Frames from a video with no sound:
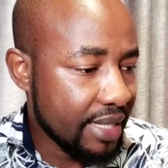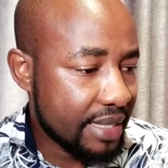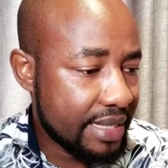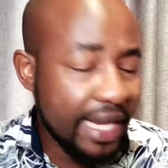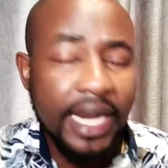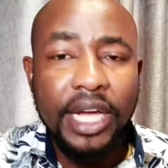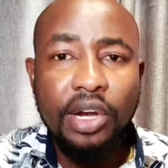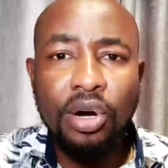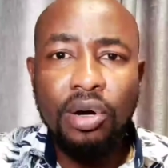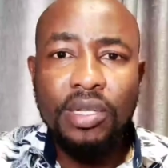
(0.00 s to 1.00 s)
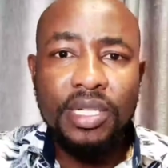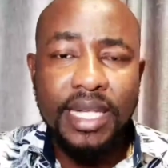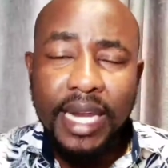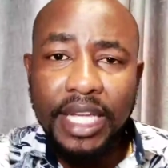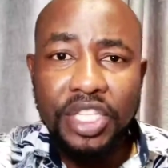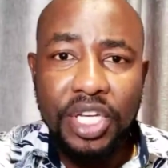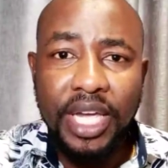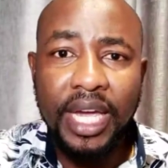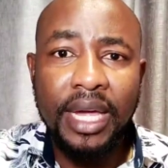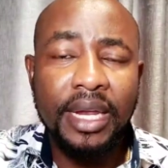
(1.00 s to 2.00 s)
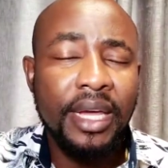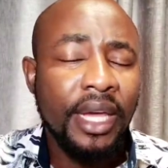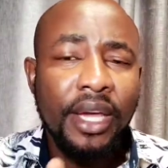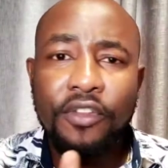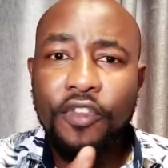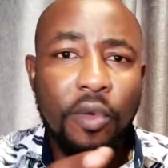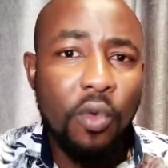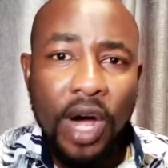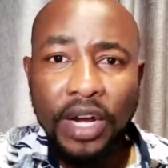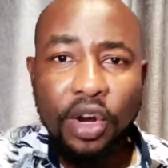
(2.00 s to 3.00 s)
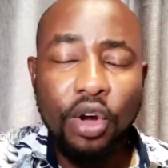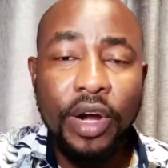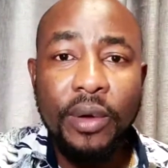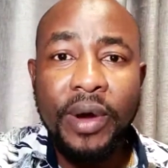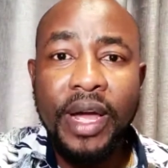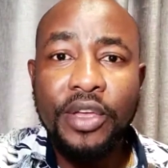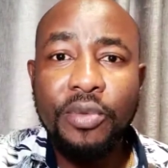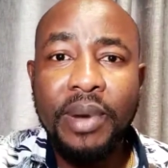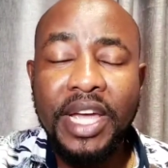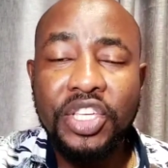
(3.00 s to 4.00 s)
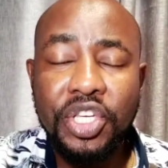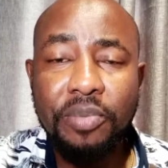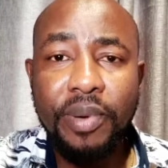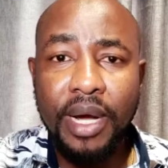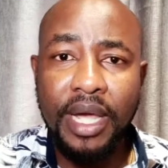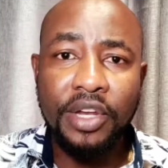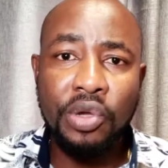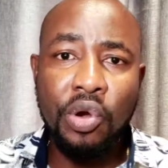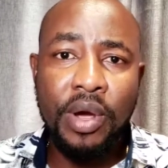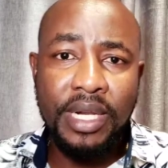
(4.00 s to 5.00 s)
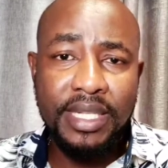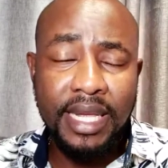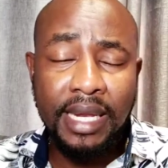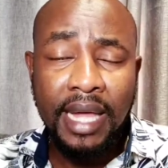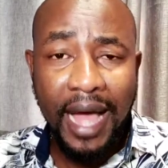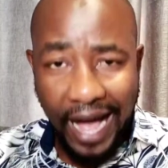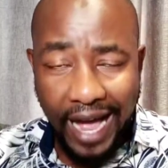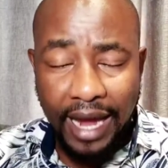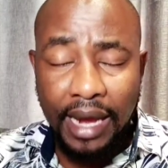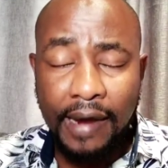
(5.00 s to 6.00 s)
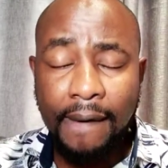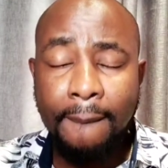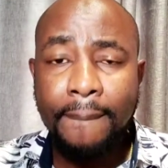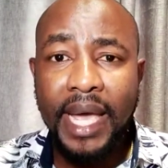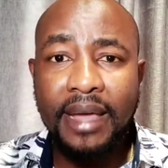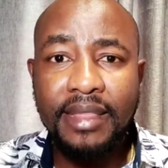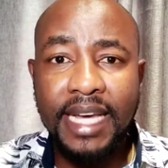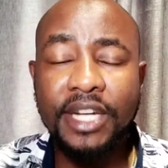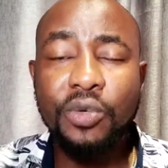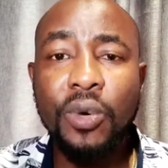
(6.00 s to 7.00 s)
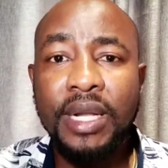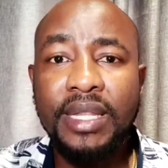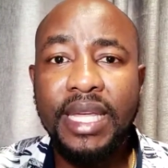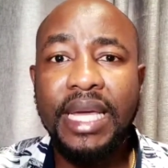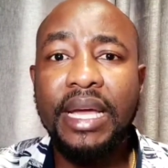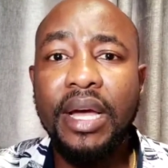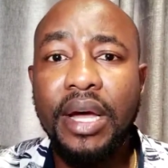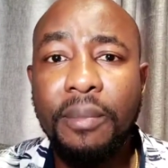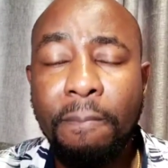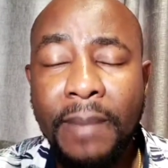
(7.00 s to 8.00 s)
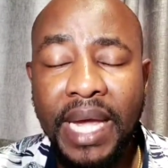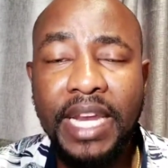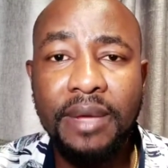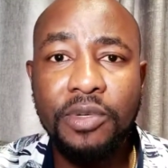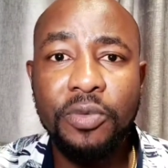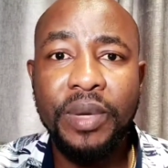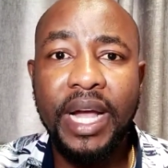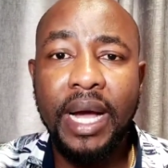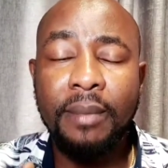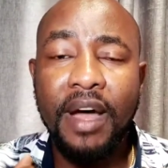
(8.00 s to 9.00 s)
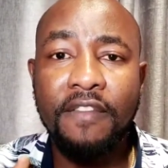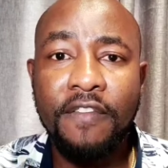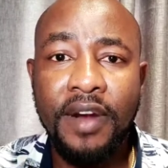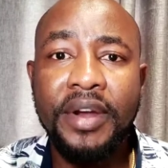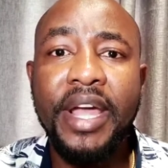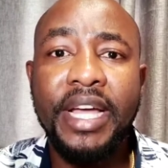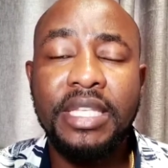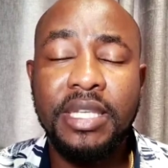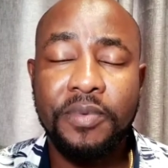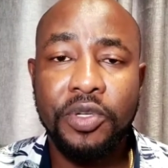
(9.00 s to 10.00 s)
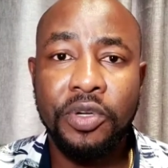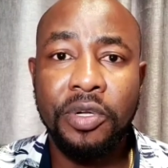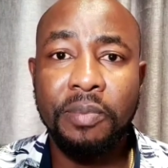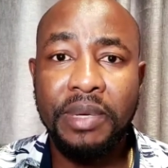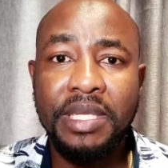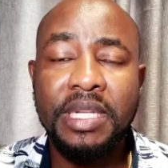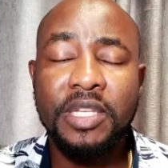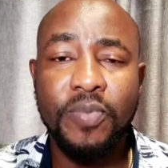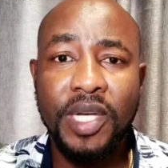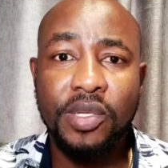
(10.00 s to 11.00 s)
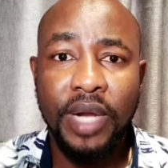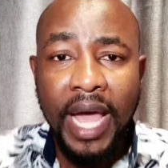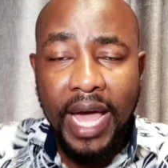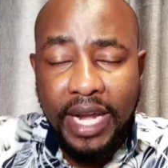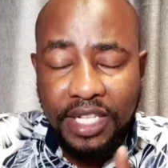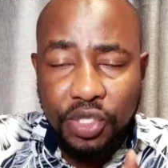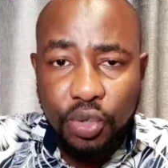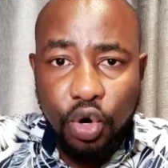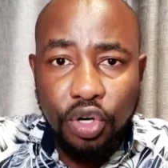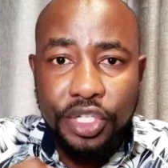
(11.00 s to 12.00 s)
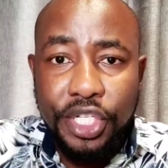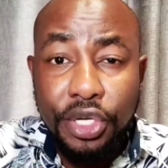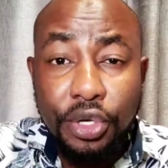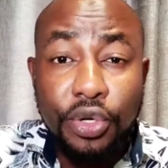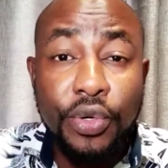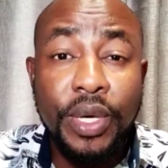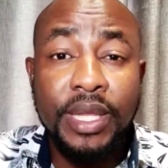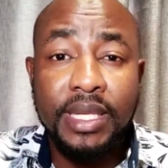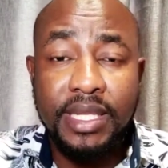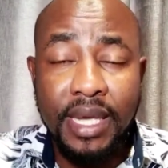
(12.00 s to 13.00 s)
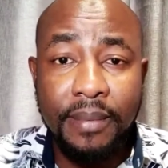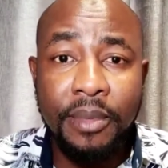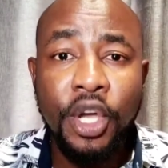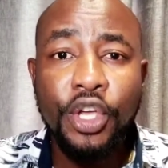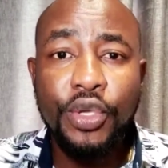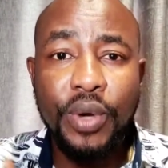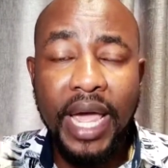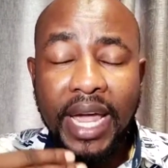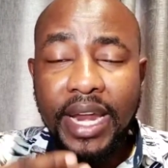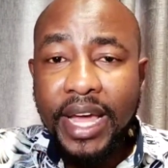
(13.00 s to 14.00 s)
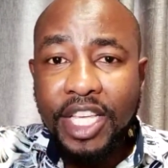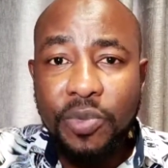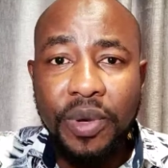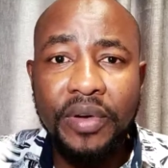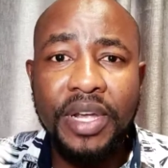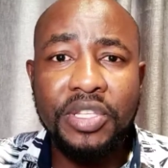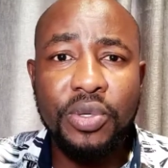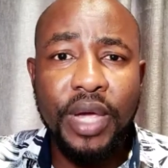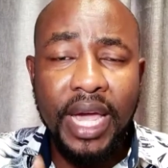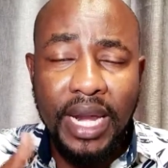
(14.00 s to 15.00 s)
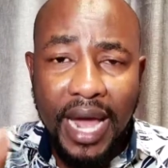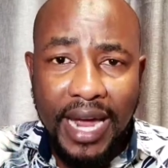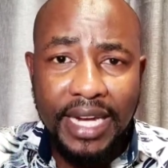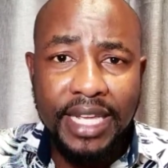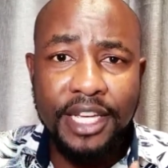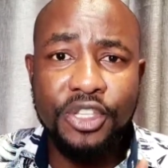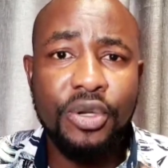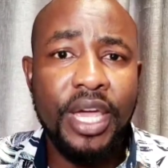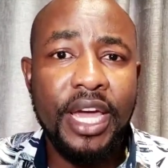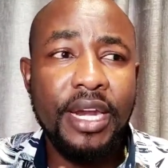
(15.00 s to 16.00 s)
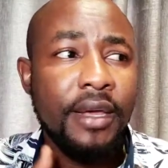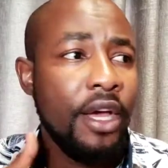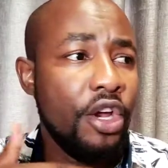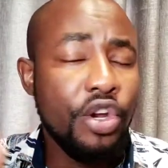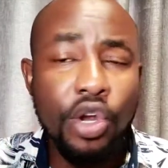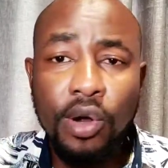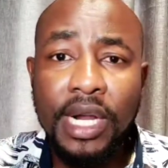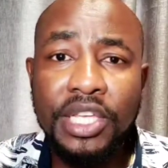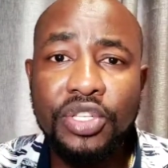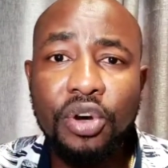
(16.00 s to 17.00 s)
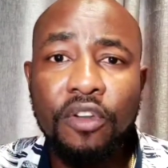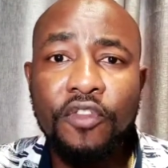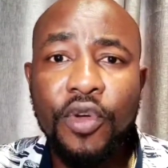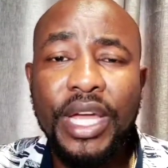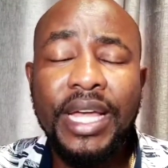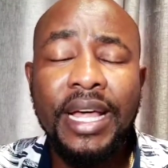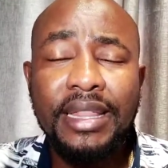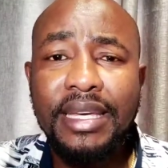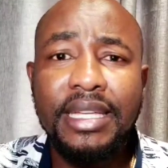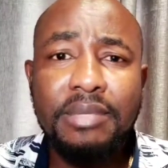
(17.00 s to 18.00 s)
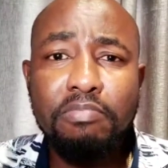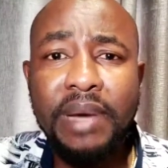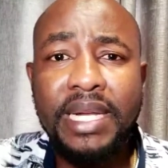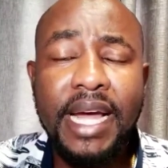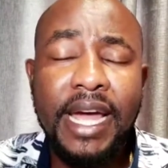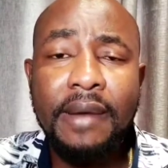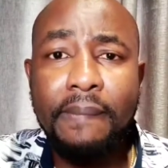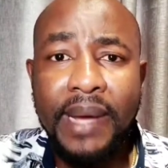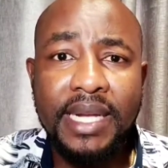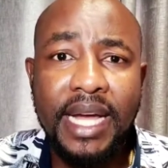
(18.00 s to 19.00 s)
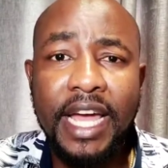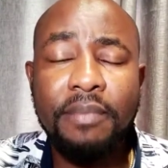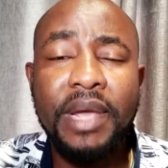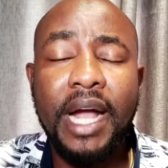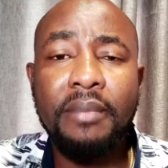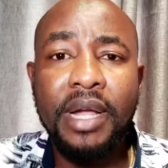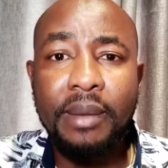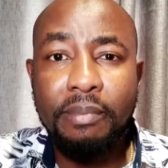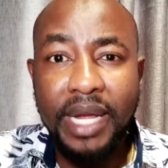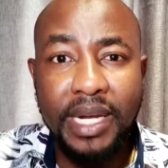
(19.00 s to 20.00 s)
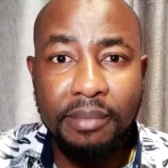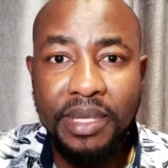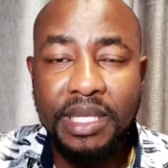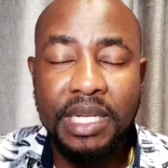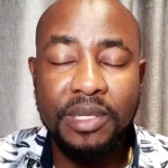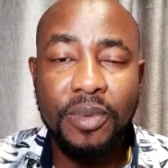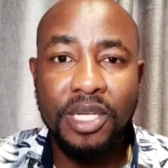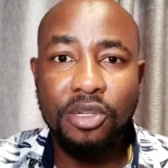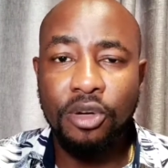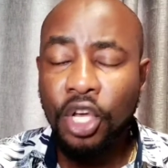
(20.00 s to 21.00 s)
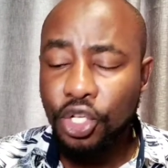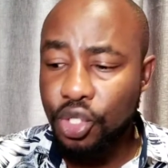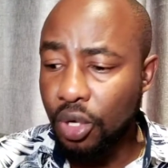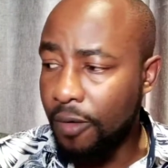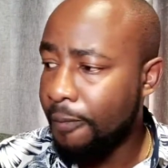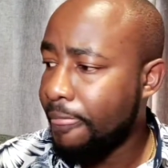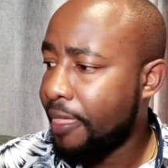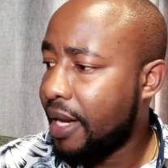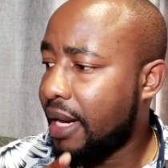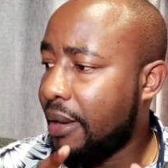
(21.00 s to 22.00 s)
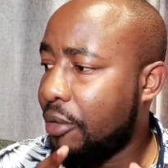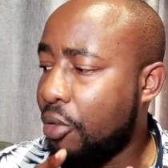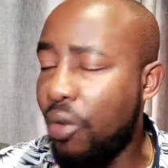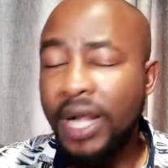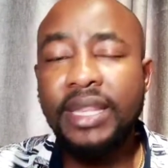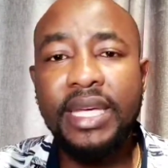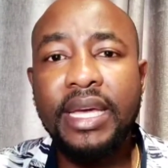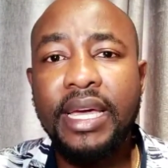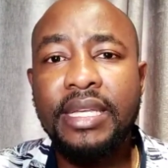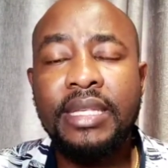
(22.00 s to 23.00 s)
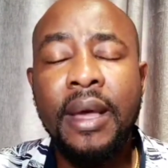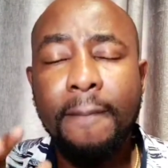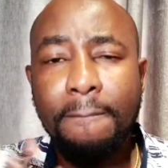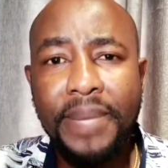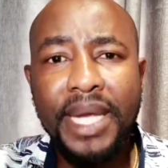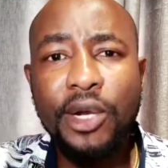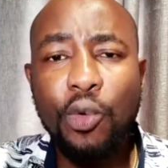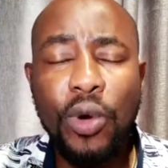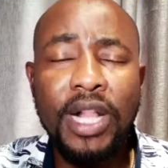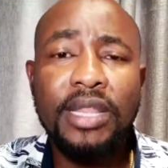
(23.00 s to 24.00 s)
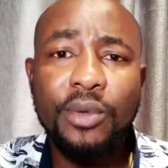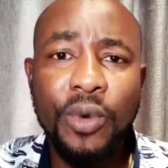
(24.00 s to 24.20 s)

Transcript: selling goats, selling chicken, from one corner where you buy cheaper and you go and sell higher. And that one thing made him to become a very exceptional business person. And as you continue doing the same, you gain experience, you gain ideas, you gain knowledge of doing things better and better and becoming a better business person. So one thing is build wealth